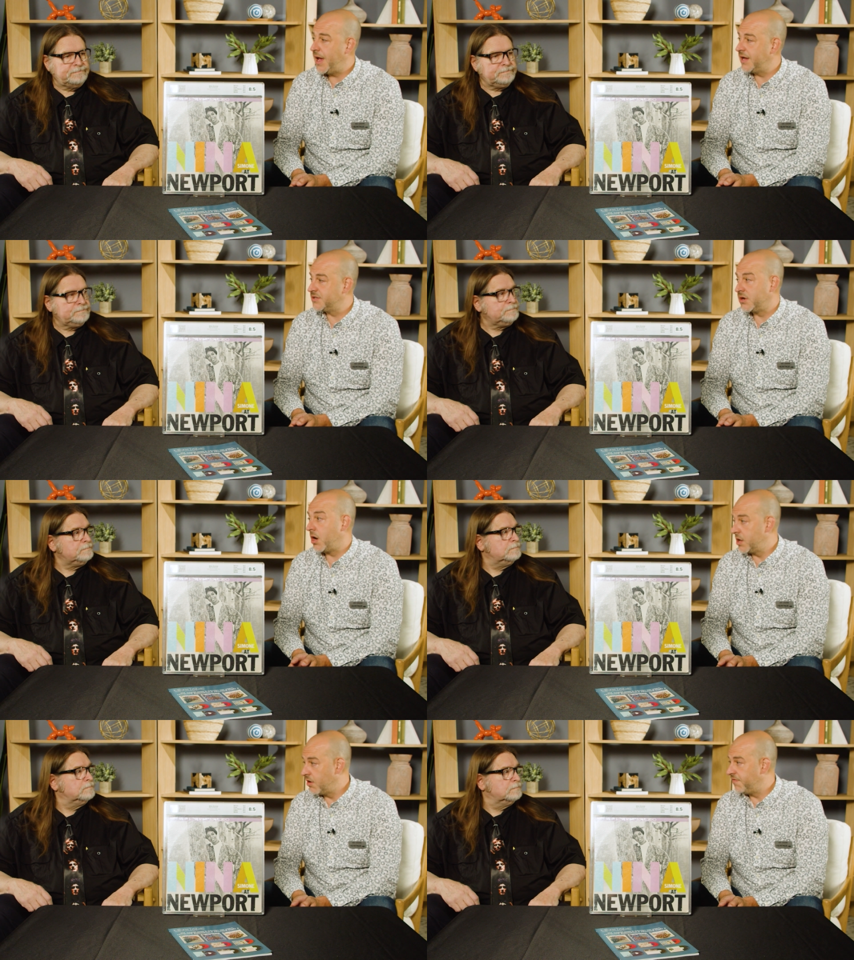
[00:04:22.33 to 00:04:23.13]
Speaker 1: As an
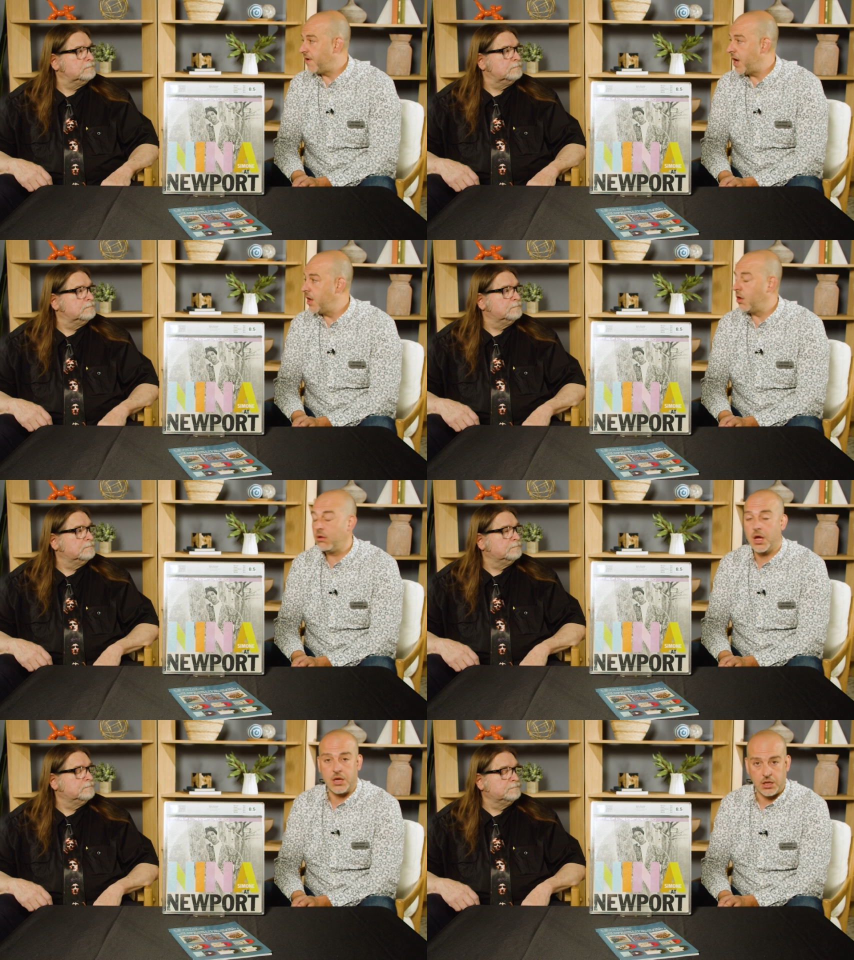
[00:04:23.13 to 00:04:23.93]

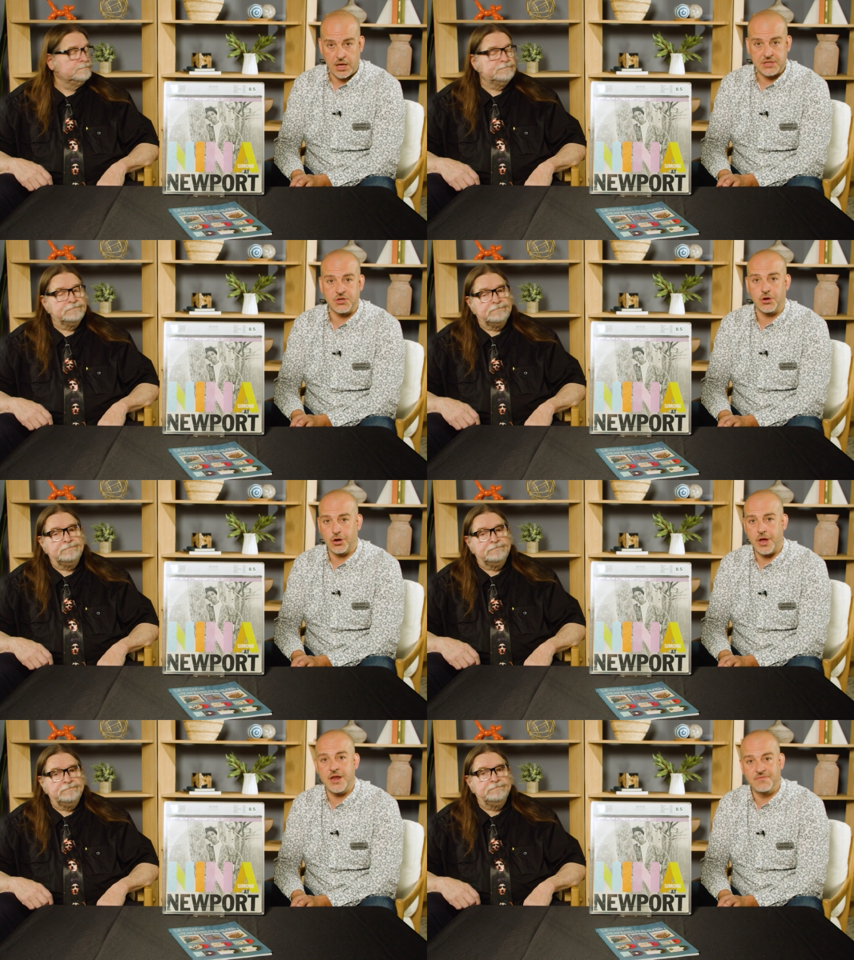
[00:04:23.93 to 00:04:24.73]
audiophile, a
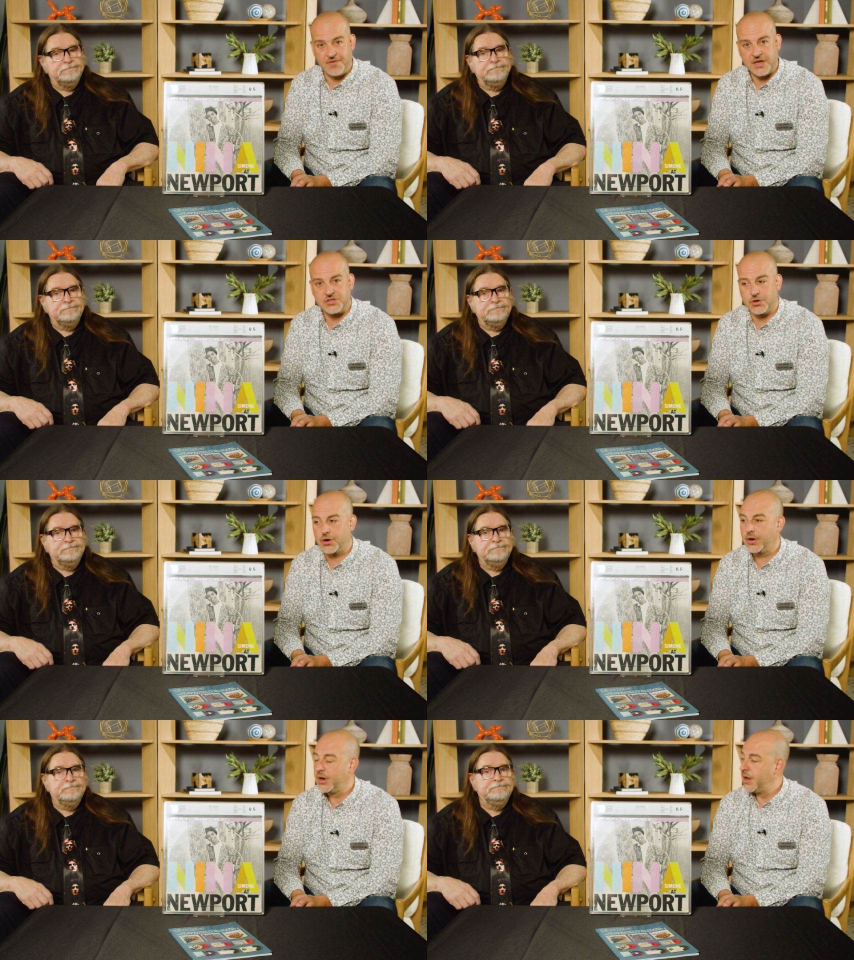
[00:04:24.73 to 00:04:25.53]
collector, an
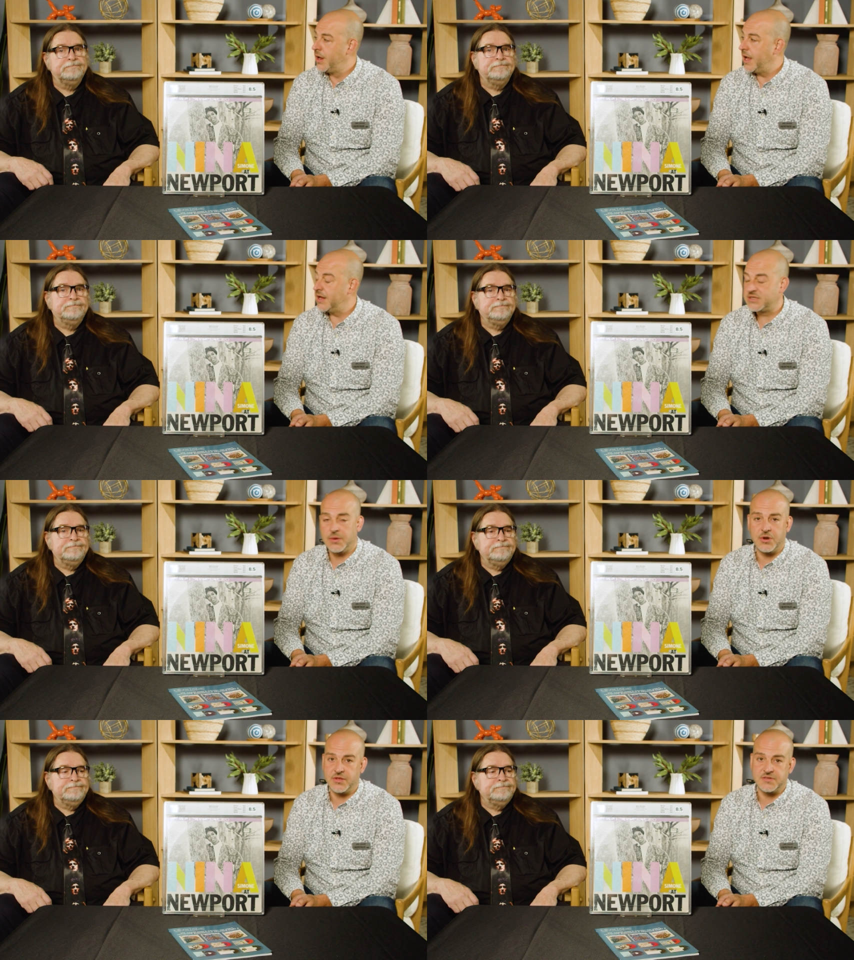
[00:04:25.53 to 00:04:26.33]
investor, and
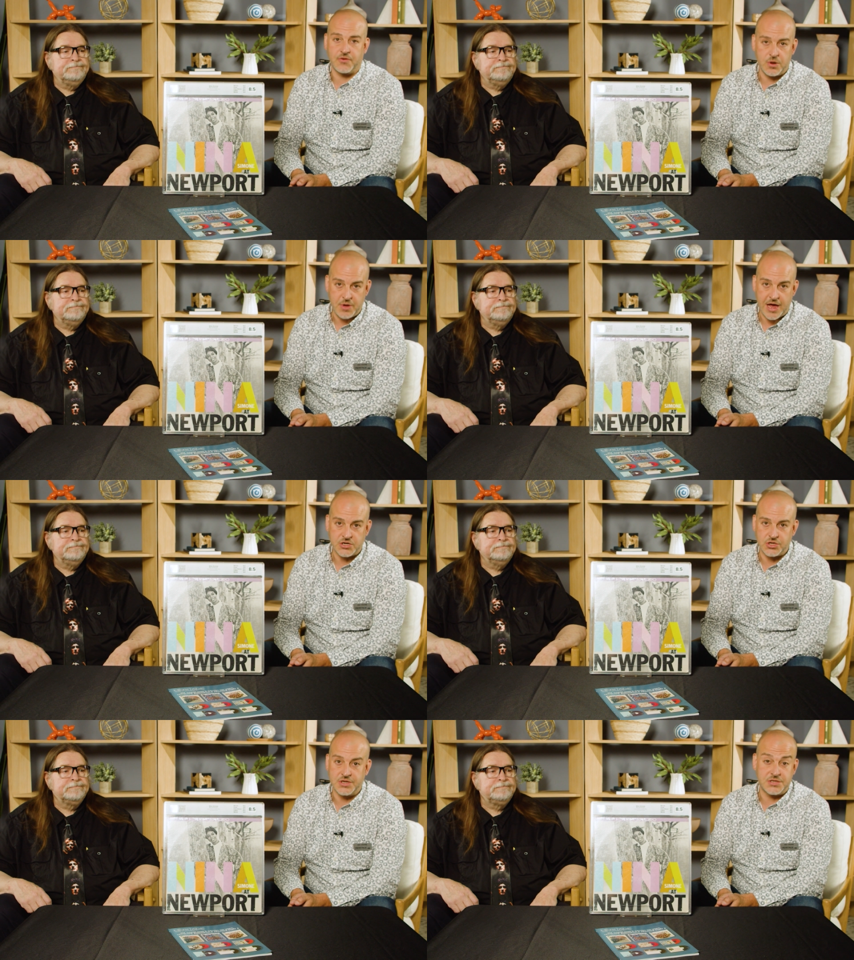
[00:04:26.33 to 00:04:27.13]
somebody that's very
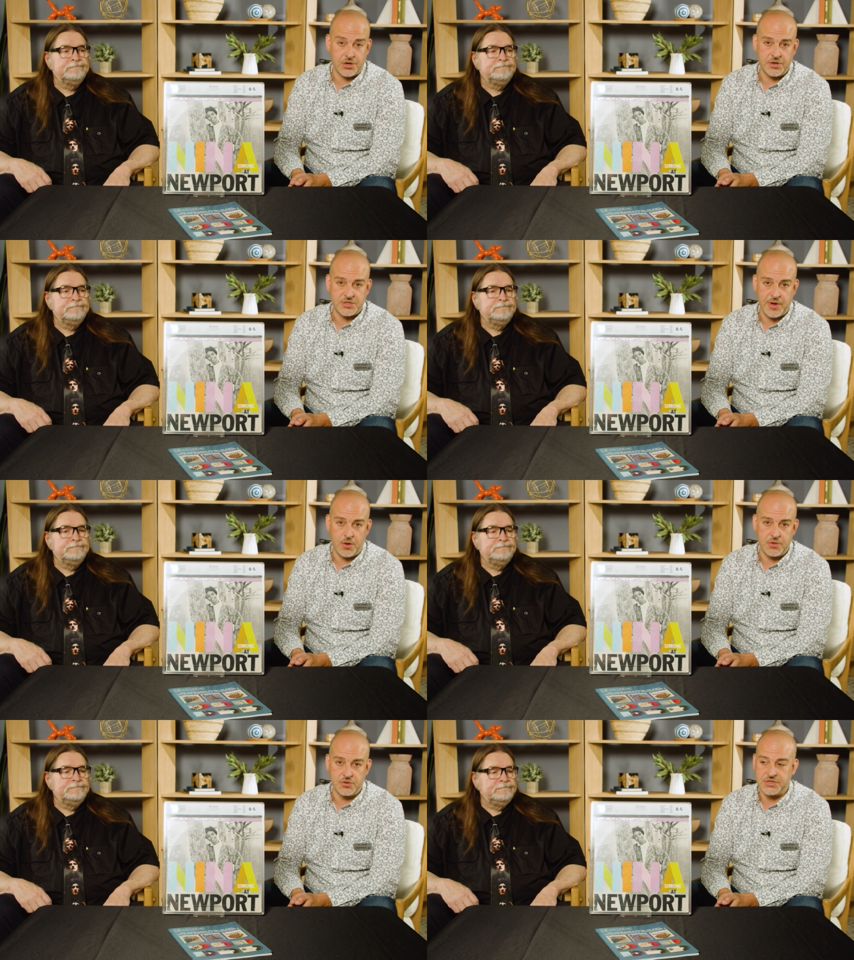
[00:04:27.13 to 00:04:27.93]
passionate and serious
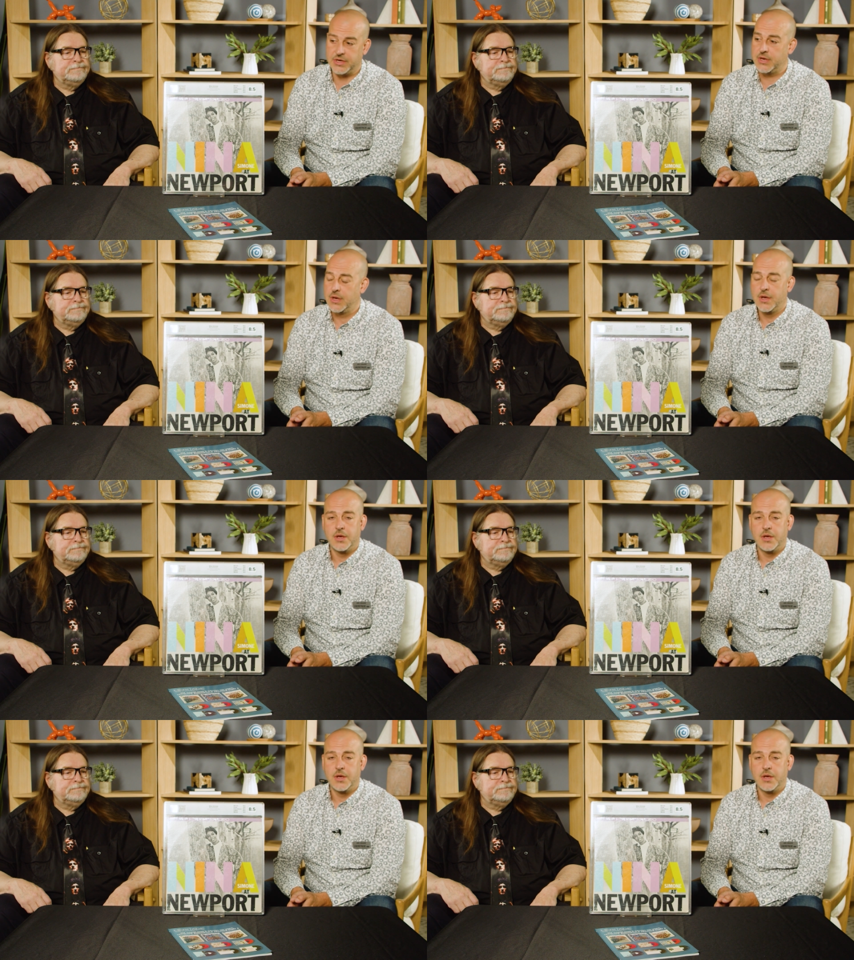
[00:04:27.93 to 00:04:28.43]
about music,